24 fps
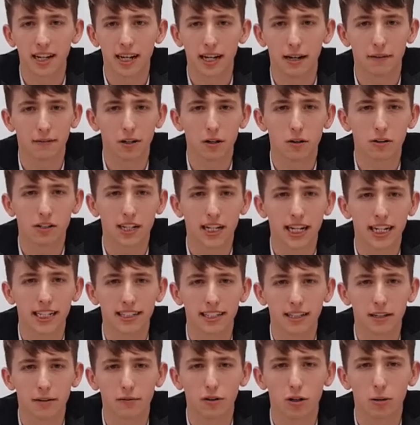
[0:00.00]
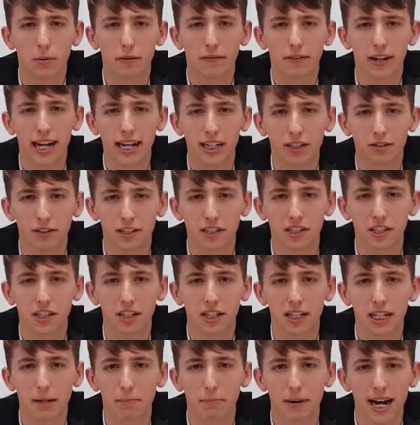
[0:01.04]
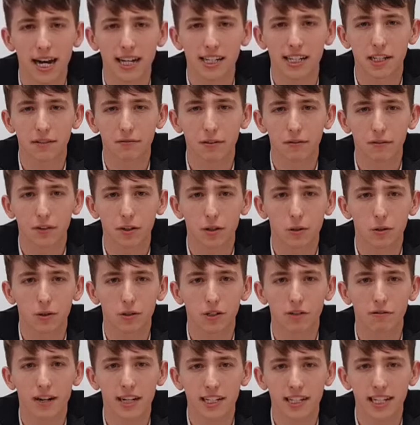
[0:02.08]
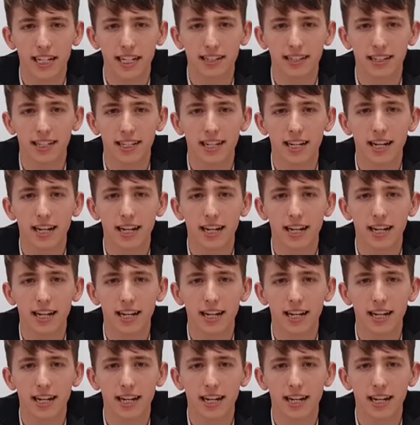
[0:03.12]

If an oscillator in the form of electric circuit passes through the quartz resonator,